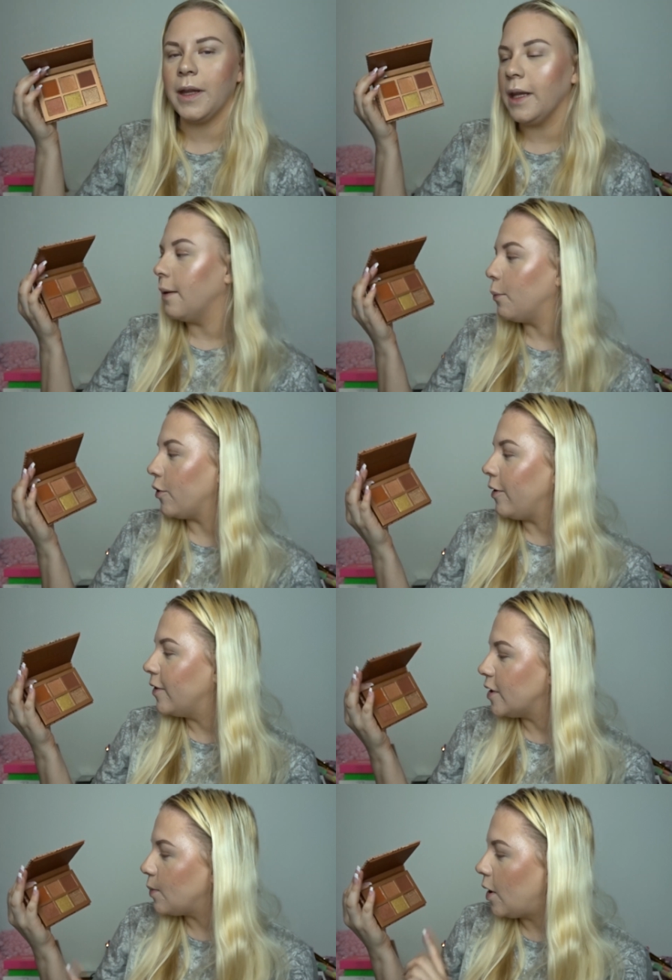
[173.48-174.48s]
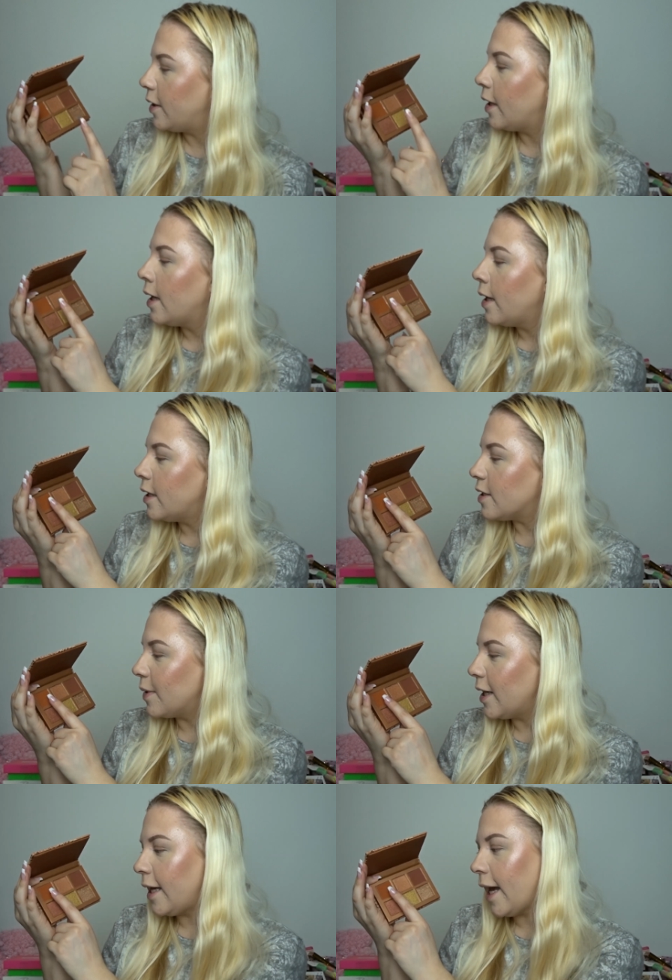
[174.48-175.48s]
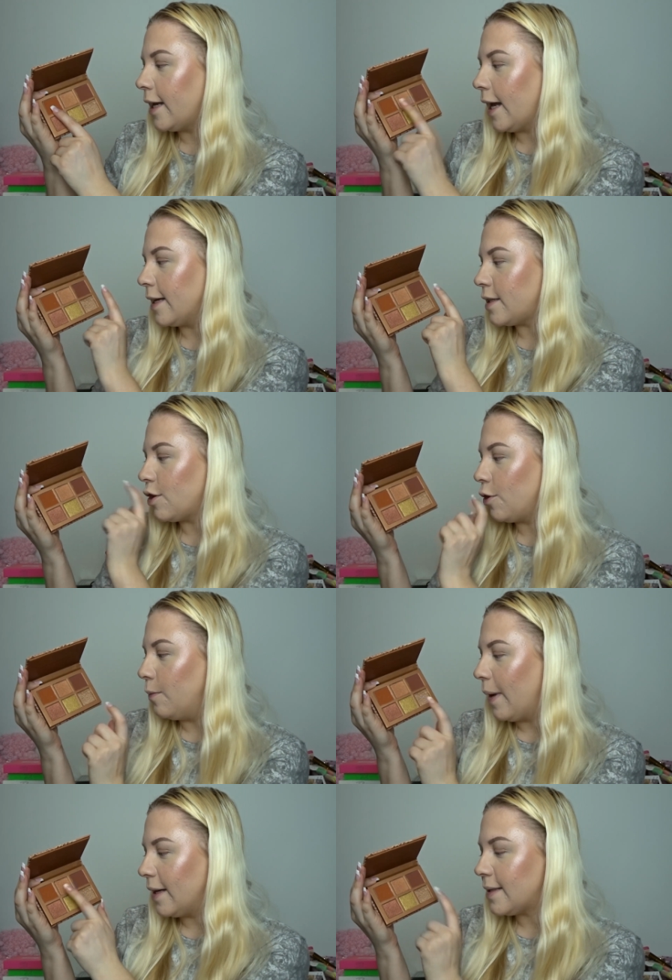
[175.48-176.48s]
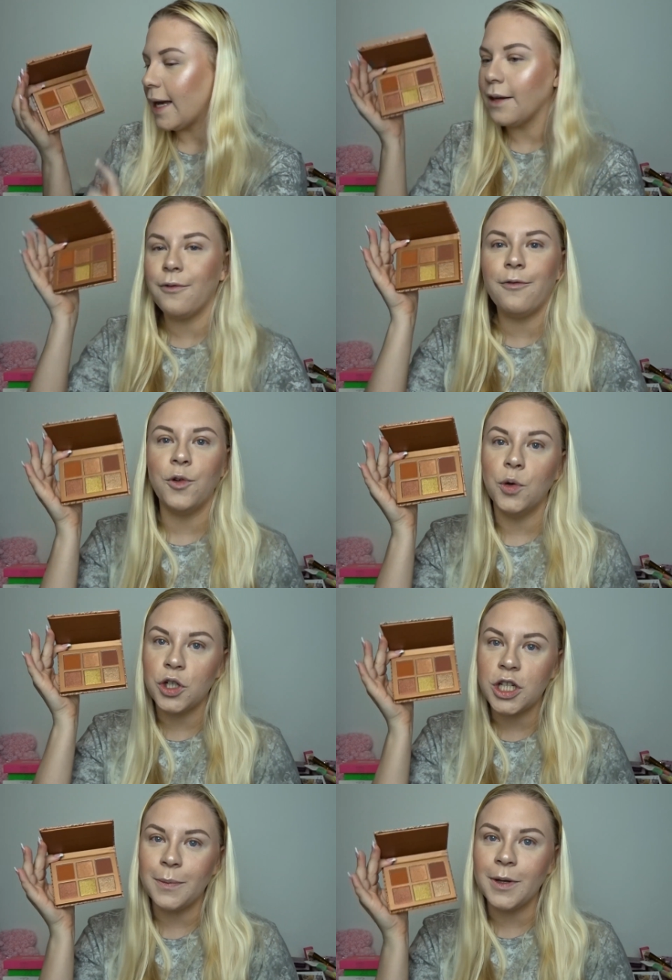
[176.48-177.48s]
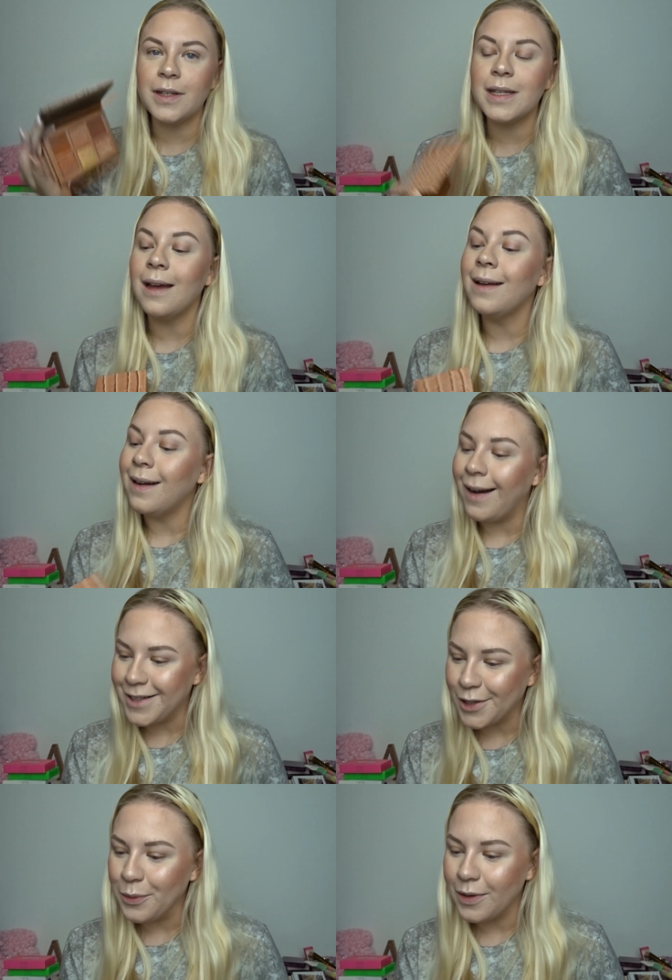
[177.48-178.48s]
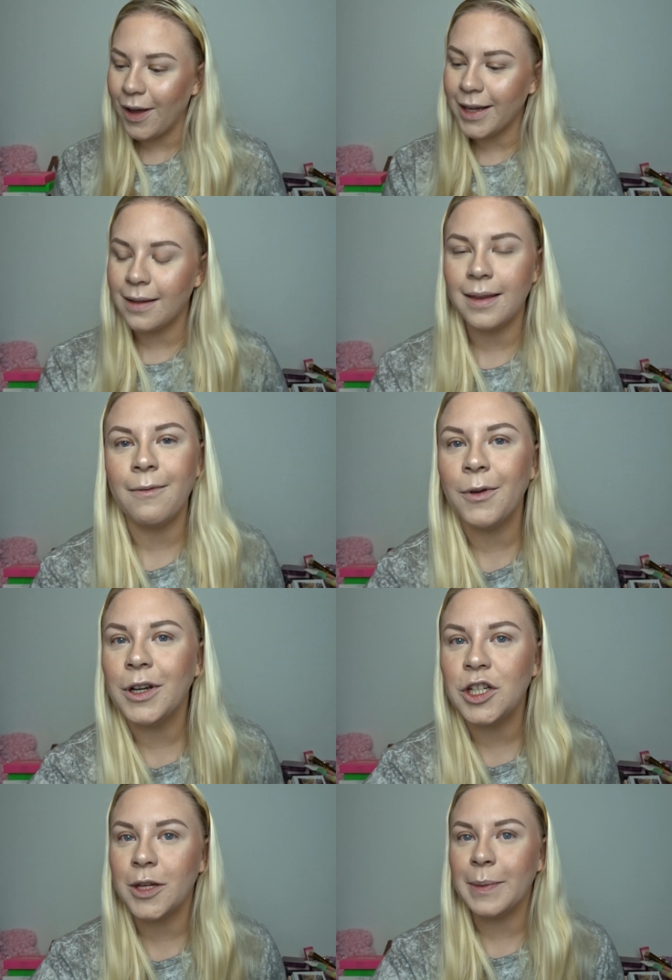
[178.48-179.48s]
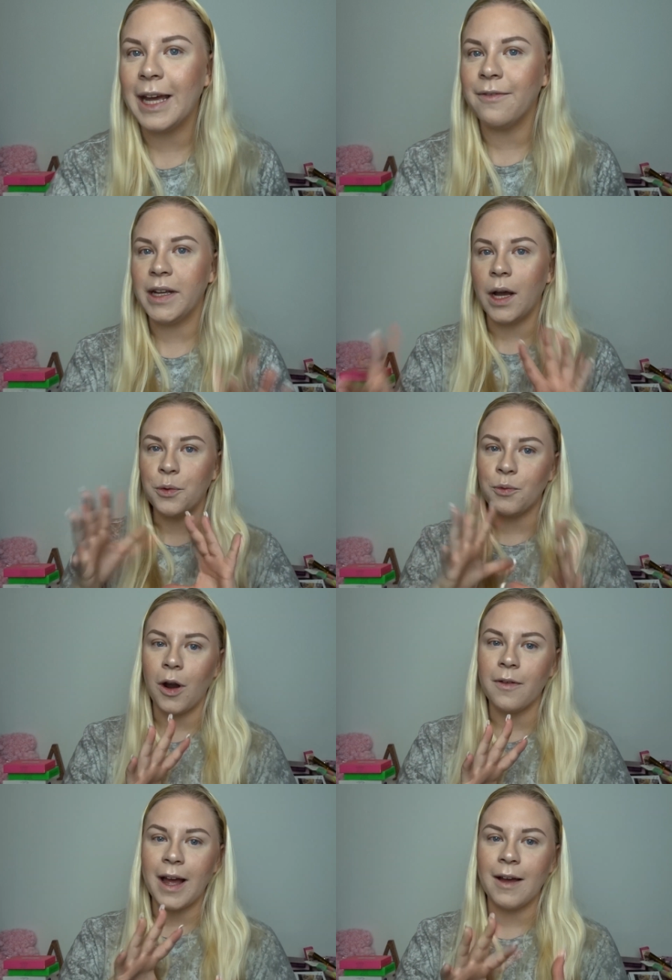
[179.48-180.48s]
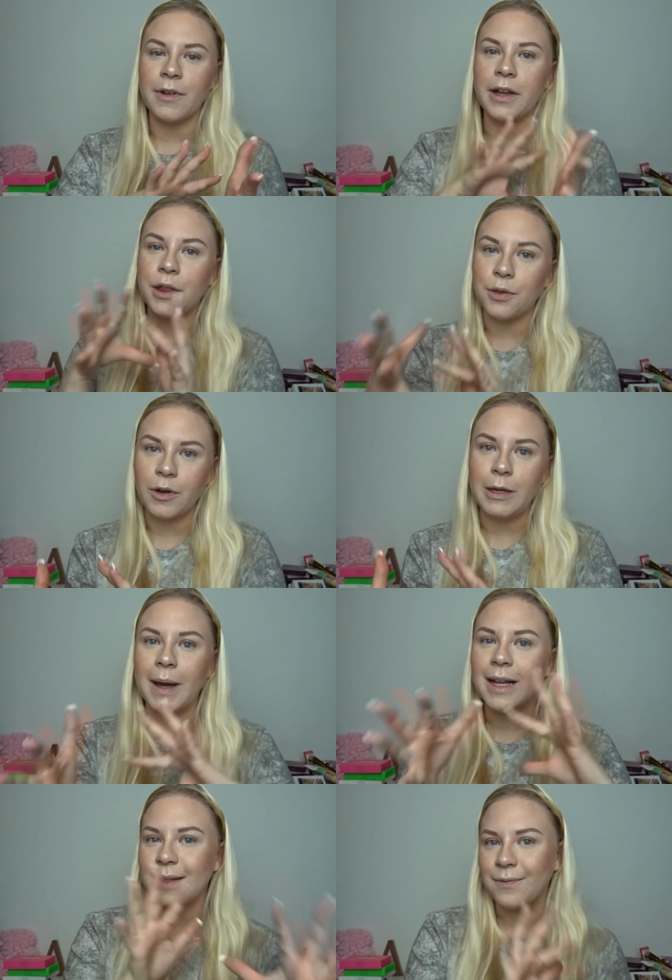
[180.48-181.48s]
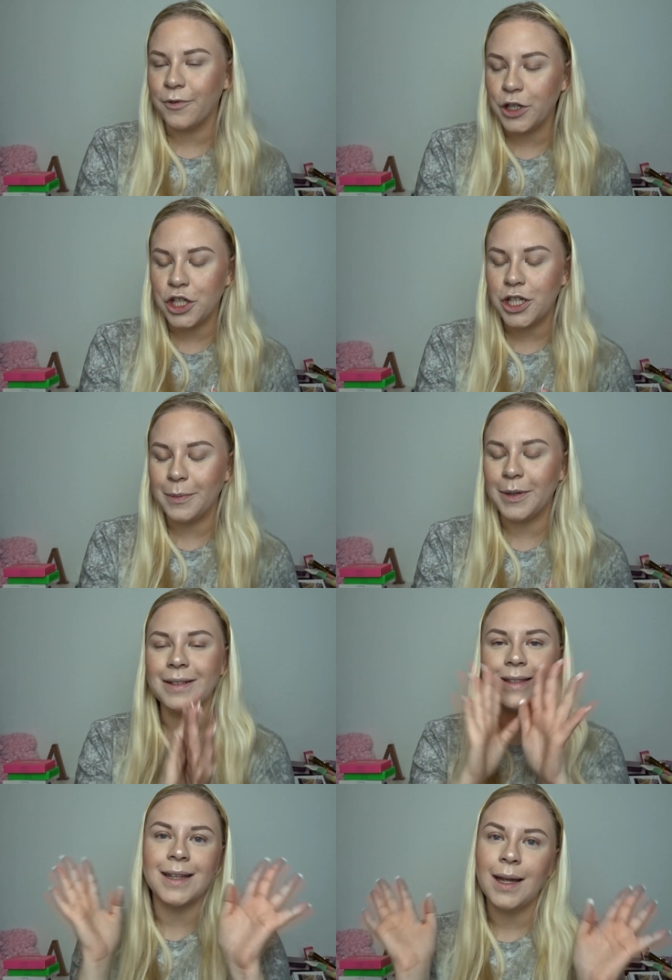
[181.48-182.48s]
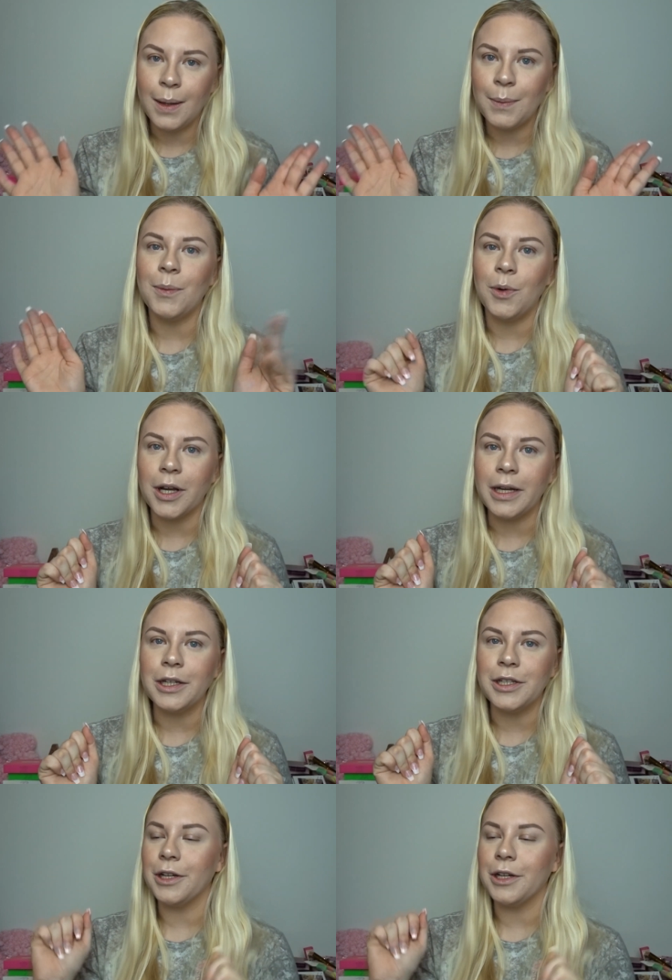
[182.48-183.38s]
than the previous one. This one again has two mattes and four shimmers. I don't like, they're very shimmer heavy. I would rather have like three mattes and three shimmers, but what can you